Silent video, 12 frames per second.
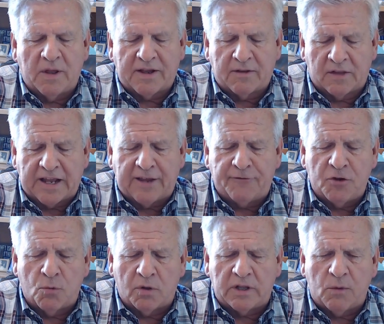like if you
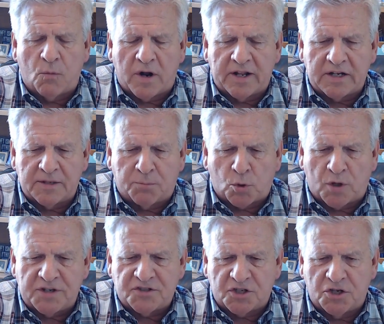really want to deploy
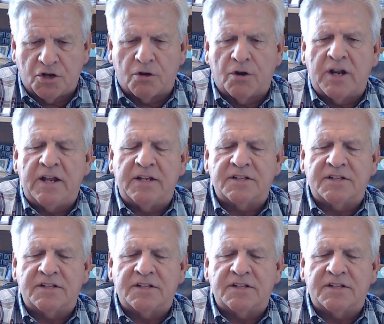security and